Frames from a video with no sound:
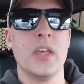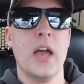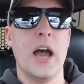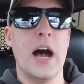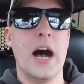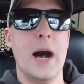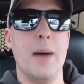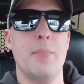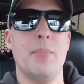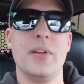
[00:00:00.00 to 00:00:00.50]

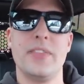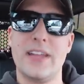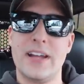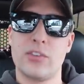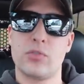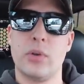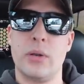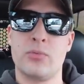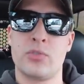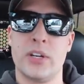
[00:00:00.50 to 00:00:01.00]
Uh, but
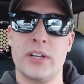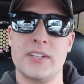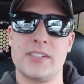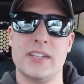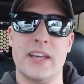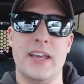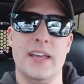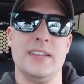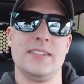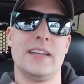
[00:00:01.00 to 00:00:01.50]
that's what I'm trying to
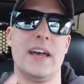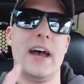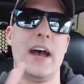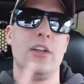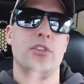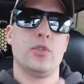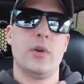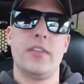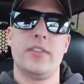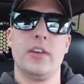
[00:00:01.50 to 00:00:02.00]
say is
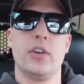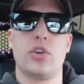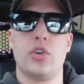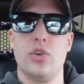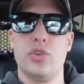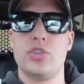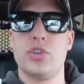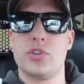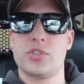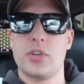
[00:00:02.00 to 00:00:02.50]
that do I think
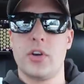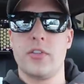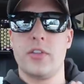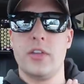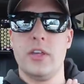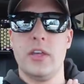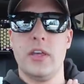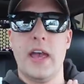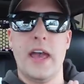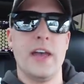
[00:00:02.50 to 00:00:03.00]
Kujos are
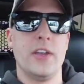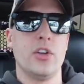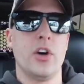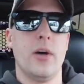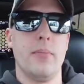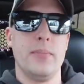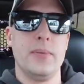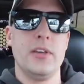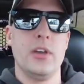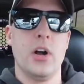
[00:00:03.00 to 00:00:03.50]
the end end
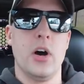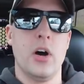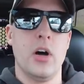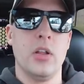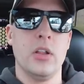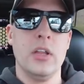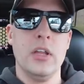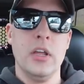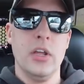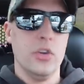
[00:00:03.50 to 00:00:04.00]
all be
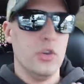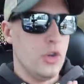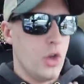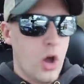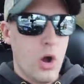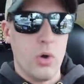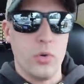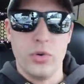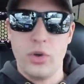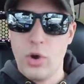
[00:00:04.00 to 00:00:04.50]
all.
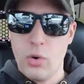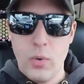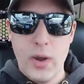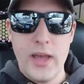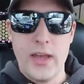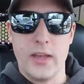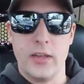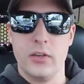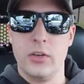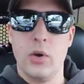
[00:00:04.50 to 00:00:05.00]
No, no
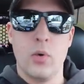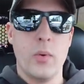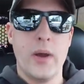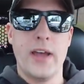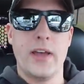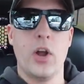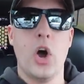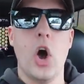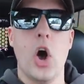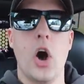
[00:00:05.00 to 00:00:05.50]
way, no
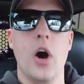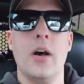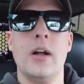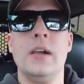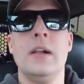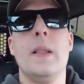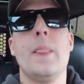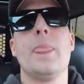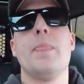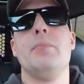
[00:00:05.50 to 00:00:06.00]
way at all
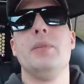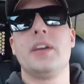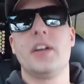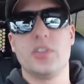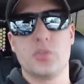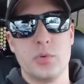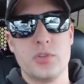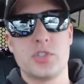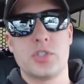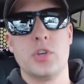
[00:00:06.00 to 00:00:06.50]

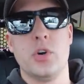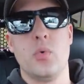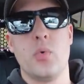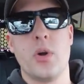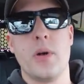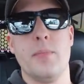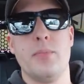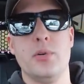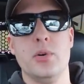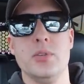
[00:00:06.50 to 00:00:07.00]
because we still
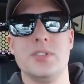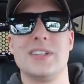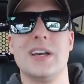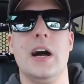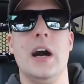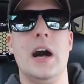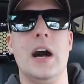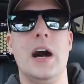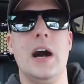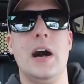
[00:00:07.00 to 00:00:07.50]
wear boots
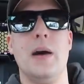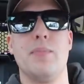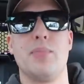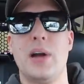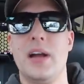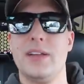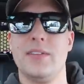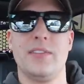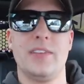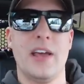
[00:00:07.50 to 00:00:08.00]
uh,
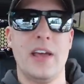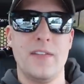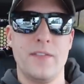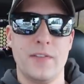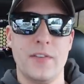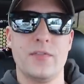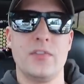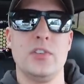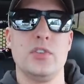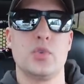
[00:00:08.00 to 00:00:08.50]
probably 10,
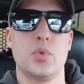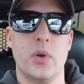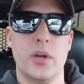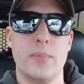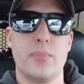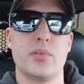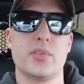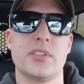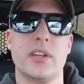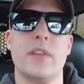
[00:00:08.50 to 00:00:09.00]
15,
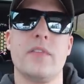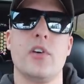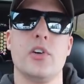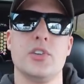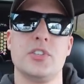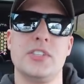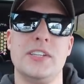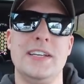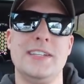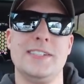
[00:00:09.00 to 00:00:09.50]
20% of our
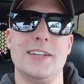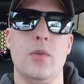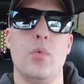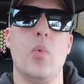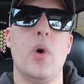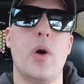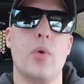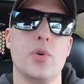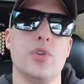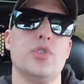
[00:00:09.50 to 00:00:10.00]
season
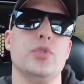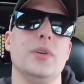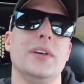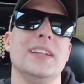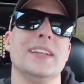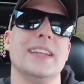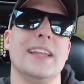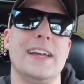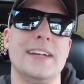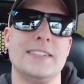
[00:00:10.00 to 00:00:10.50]
while we're doing
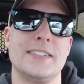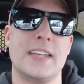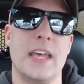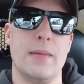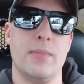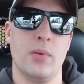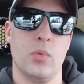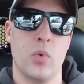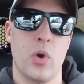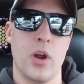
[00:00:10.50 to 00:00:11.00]

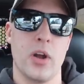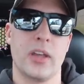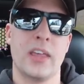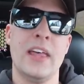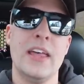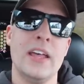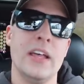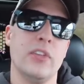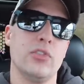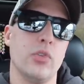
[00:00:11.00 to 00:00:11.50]
landscaping work.
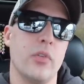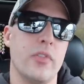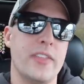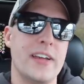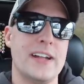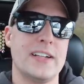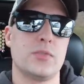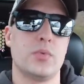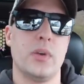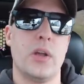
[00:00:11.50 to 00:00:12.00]
So
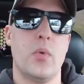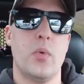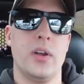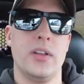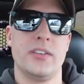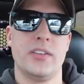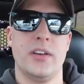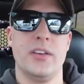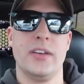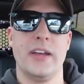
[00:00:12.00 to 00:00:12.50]
that's what I
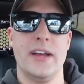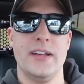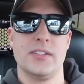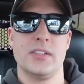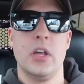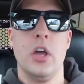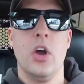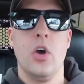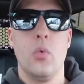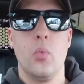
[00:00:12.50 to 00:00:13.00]
wanna tell you
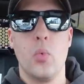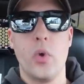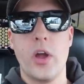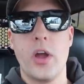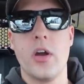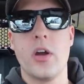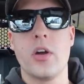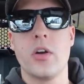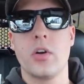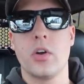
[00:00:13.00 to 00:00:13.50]
guys.
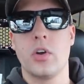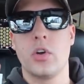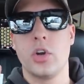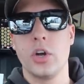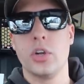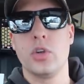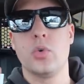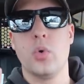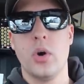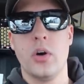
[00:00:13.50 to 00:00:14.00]
Wear
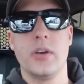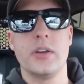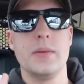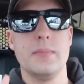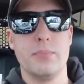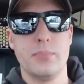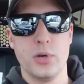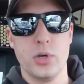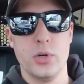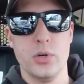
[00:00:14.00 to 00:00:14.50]
good quality
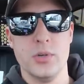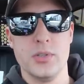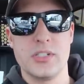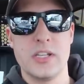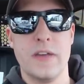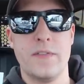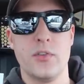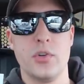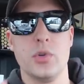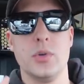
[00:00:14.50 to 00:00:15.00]
boots
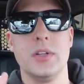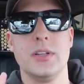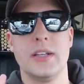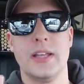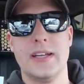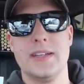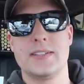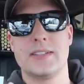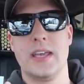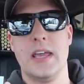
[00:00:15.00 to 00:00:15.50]
if you're doing
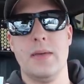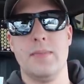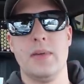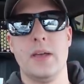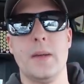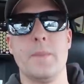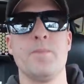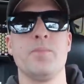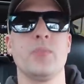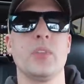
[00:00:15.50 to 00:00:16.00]

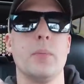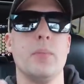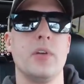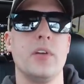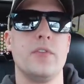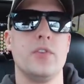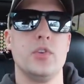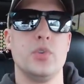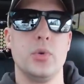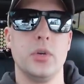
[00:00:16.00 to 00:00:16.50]
landscaping, but
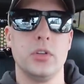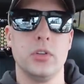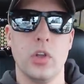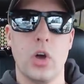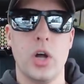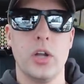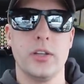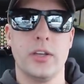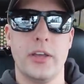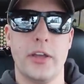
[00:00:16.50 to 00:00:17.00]
if you're doing
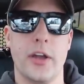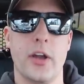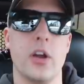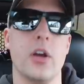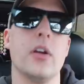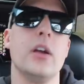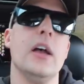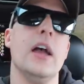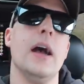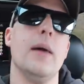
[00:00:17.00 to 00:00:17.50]
lawn
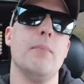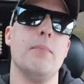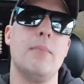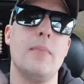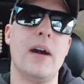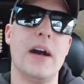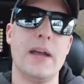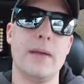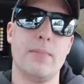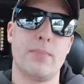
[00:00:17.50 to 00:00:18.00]
care,
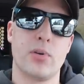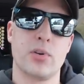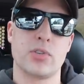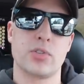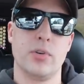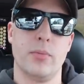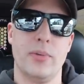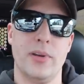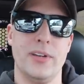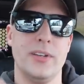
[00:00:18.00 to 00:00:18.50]
my
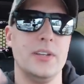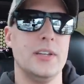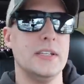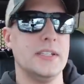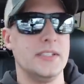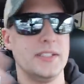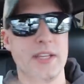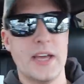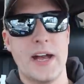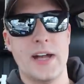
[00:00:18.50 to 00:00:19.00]
personal opinion
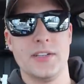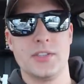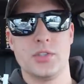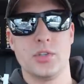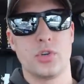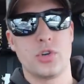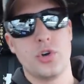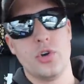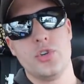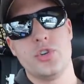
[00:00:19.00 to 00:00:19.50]
is yes.
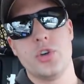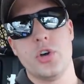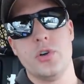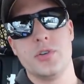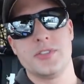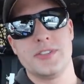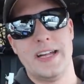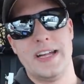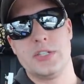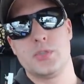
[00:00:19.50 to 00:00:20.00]
The
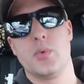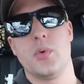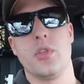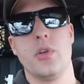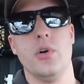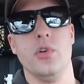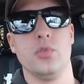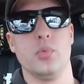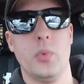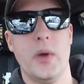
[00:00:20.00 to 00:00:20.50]
Kujos, that's where
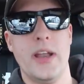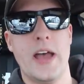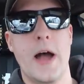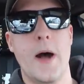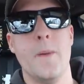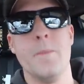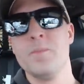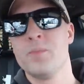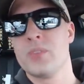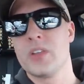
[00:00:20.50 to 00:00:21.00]
those went
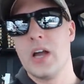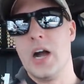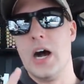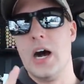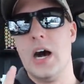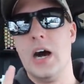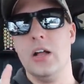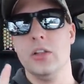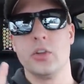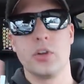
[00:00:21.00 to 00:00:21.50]
out.
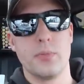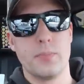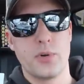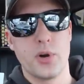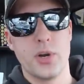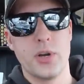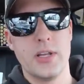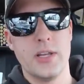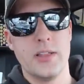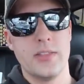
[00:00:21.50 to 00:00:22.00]
Uh, little
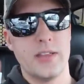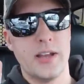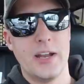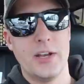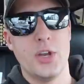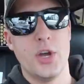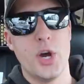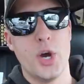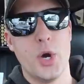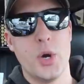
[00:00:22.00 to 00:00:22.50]
birdie that I
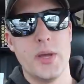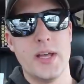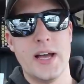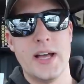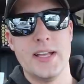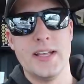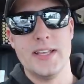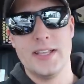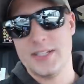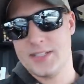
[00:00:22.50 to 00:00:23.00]
know
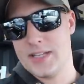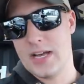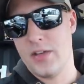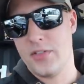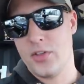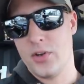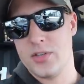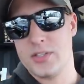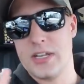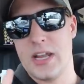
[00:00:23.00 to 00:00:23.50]
uh, is
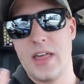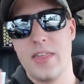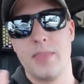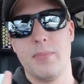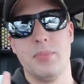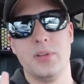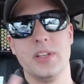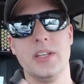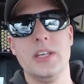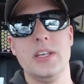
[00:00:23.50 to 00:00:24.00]
out there is that I
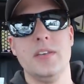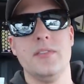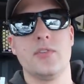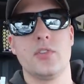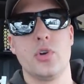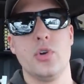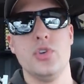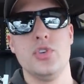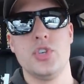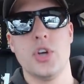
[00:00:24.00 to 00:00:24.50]
believe
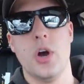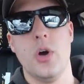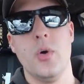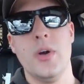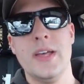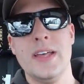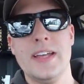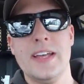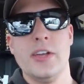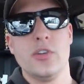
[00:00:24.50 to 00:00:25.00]
Kujo
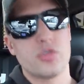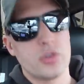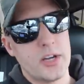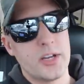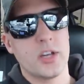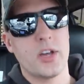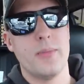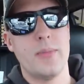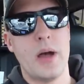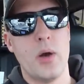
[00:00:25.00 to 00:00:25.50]
is trying
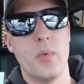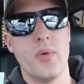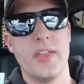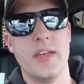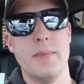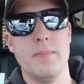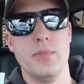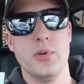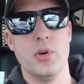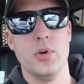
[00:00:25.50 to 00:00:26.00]
to come out with
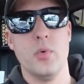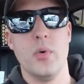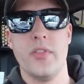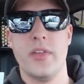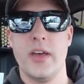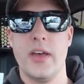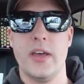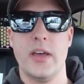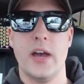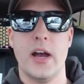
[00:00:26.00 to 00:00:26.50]
a boot with
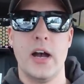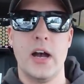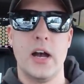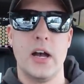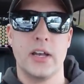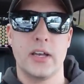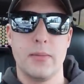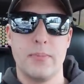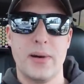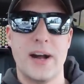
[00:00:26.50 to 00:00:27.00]
a
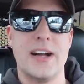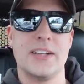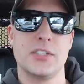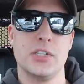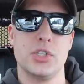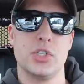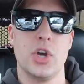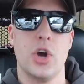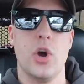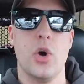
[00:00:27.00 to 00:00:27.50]
uh,
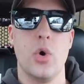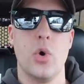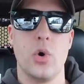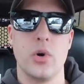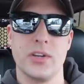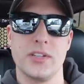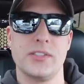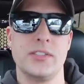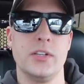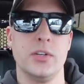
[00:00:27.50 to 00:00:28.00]
composite toe
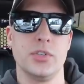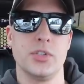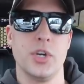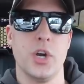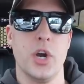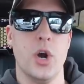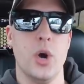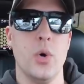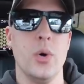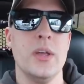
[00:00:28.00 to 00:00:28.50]
or a steel
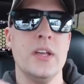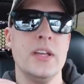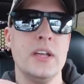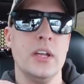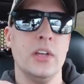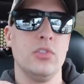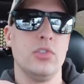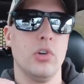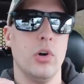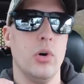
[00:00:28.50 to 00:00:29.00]
toe.
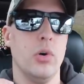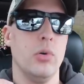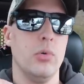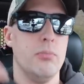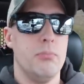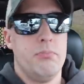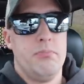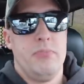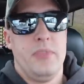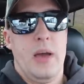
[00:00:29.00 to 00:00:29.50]

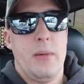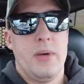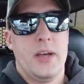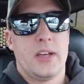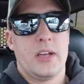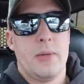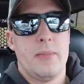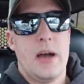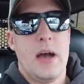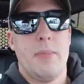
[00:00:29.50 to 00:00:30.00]
So that might
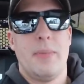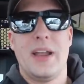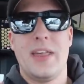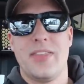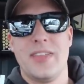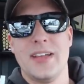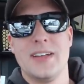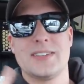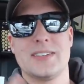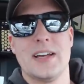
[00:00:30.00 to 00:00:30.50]
come out, but I
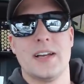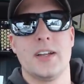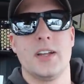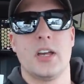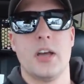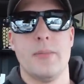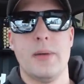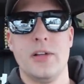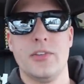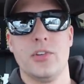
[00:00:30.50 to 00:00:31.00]
think it's not gonna
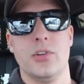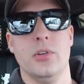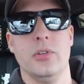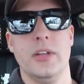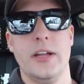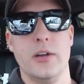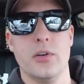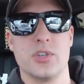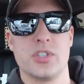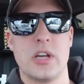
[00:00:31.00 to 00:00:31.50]
come out till
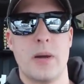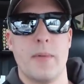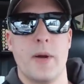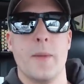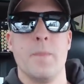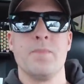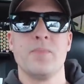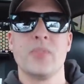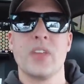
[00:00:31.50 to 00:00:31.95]
later summer.